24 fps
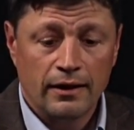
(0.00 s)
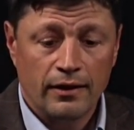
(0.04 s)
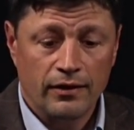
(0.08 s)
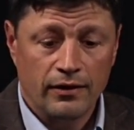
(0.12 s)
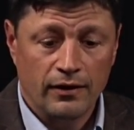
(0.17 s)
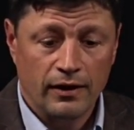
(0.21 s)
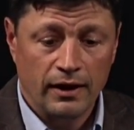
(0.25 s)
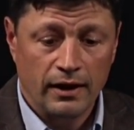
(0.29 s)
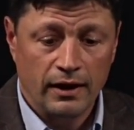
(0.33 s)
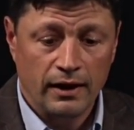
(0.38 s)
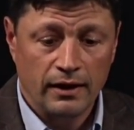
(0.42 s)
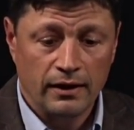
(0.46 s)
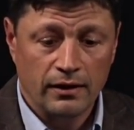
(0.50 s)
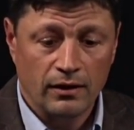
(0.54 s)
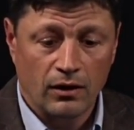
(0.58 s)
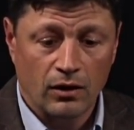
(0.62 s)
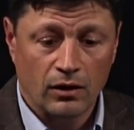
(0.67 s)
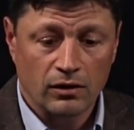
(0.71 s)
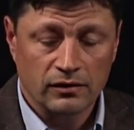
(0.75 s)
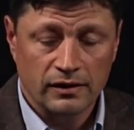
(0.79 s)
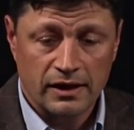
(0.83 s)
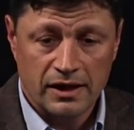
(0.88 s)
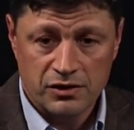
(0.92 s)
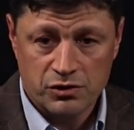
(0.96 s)
They
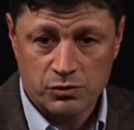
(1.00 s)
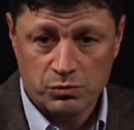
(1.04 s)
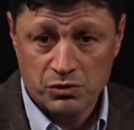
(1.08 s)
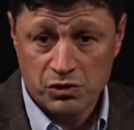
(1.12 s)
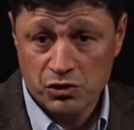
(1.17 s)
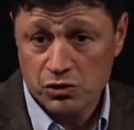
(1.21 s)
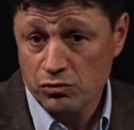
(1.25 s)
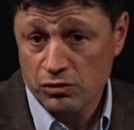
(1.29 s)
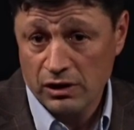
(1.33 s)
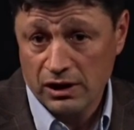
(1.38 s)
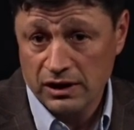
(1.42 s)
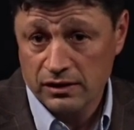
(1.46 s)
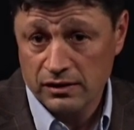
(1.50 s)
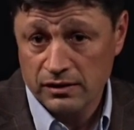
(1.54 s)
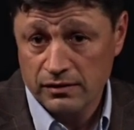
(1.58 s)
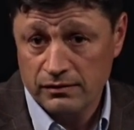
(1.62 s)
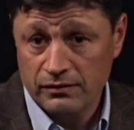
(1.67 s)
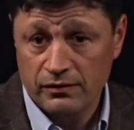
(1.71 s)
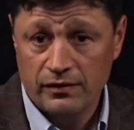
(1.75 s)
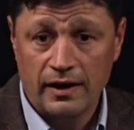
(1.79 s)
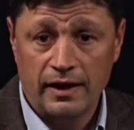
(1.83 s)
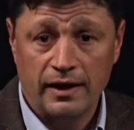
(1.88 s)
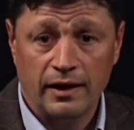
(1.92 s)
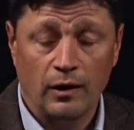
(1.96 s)
are less
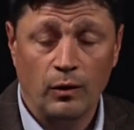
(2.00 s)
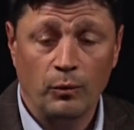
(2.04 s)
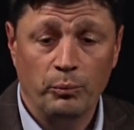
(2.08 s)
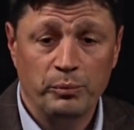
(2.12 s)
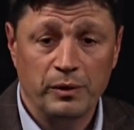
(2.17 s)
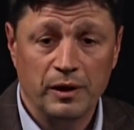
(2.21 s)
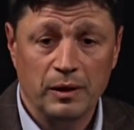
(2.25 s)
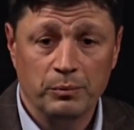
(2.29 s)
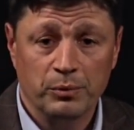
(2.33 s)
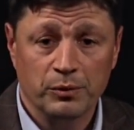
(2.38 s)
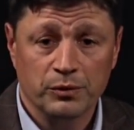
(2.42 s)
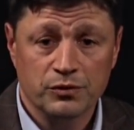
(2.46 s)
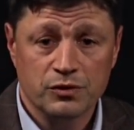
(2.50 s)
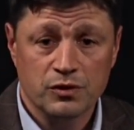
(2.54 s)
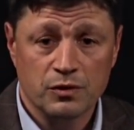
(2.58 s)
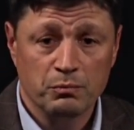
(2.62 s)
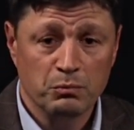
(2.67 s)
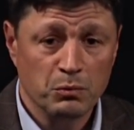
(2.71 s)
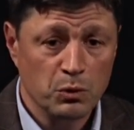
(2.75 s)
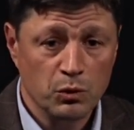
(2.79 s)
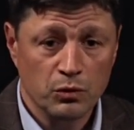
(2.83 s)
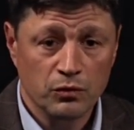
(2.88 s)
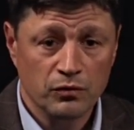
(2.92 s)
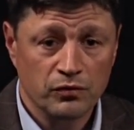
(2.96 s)
restrictive. They help people to
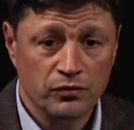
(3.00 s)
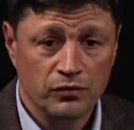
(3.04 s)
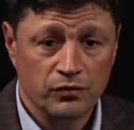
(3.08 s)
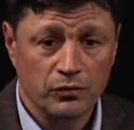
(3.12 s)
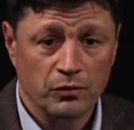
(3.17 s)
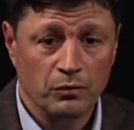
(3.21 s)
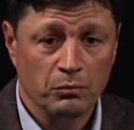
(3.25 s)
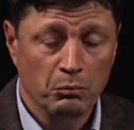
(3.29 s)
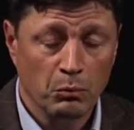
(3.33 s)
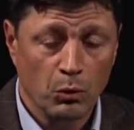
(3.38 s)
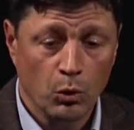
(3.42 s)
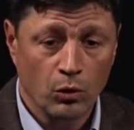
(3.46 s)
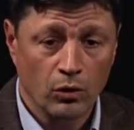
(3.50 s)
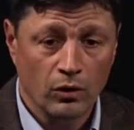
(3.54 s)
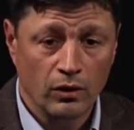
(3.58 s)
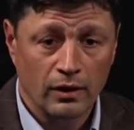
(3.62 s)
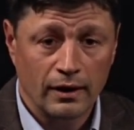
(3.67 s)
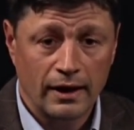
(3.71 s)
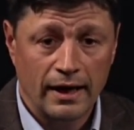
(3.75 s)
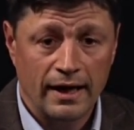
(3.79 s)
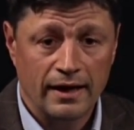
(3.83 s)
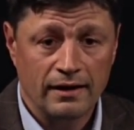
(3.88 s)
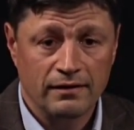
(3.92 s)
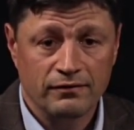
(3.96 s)
move
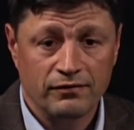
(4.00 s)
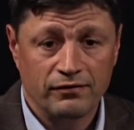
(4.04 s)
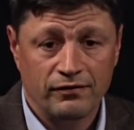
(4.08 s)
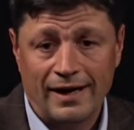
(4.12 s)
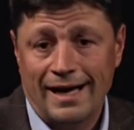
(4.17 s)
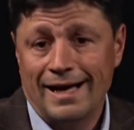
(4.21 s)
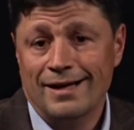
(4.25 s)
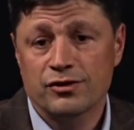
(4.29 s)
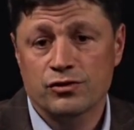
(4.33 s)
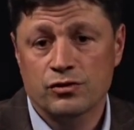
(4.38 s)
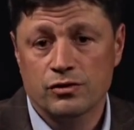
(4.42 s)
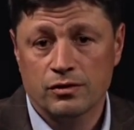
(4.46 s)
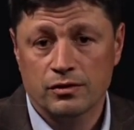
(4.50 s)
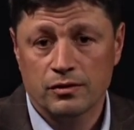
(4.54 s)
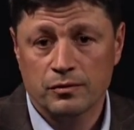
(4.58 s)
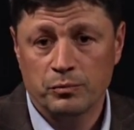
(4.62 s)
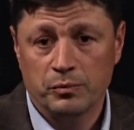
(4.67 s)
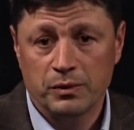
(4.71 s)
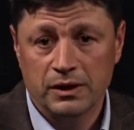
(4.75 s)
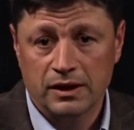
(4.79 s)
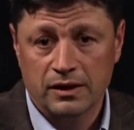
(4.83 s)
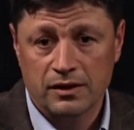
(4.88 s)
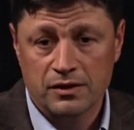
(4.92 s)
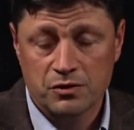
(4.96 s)
more and faster
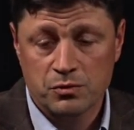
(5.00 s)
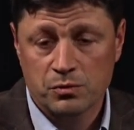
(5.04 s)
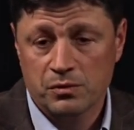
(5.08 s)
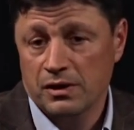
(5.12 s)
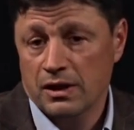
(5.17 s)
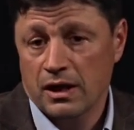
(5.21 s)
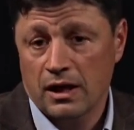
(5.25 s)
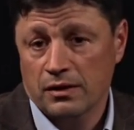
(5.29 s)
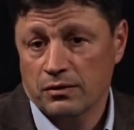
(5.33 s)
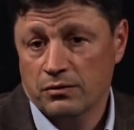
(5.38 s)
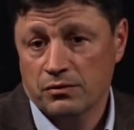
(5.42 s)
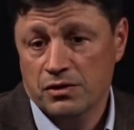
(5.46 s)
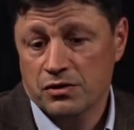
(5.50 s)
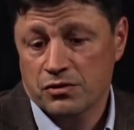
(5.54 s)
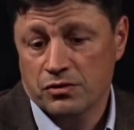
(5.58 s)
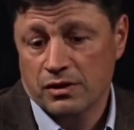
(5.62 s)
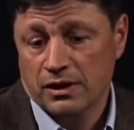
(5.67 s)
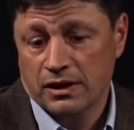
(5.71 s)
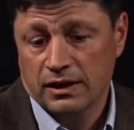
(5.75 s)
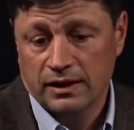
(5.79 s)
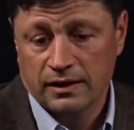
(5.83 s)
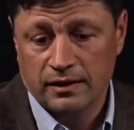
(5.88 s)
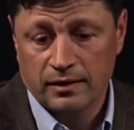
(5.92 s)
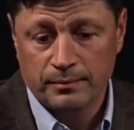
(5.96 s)
because we're not
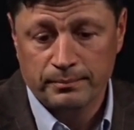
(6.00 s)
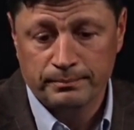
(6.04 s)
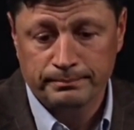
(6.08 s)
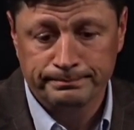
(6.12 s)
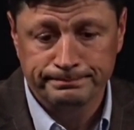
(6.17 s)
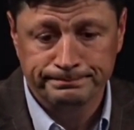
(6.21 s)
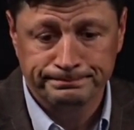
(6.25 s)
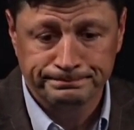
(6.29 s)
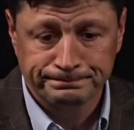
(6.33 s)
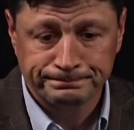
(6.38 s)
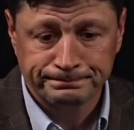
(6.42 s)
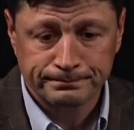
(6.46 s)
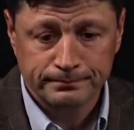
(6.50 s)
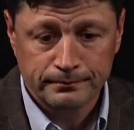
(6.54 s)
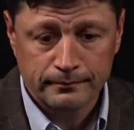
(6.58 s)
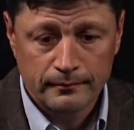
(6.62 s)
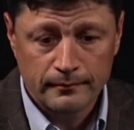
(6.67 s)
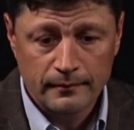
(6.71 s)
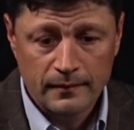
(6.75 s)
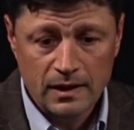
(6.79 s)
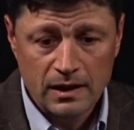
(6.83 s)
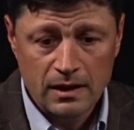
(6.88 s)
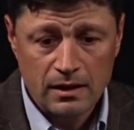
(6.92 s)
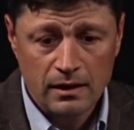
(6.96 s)
restricting
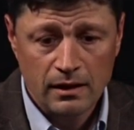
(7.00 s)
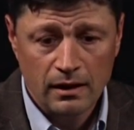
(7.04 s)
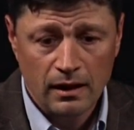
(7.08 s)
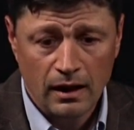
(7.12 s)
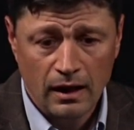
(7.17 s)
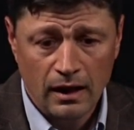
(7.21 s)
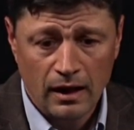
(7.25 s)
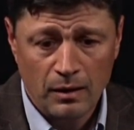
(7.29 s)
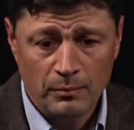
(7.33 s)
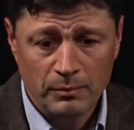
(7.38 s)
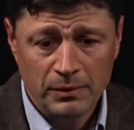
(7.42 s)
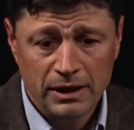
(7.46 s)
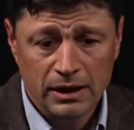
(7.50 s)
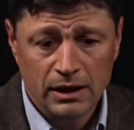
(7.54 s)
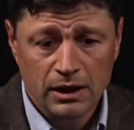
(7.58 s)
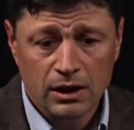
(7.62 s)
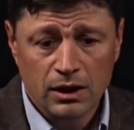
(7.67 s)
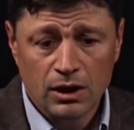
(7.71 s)
them.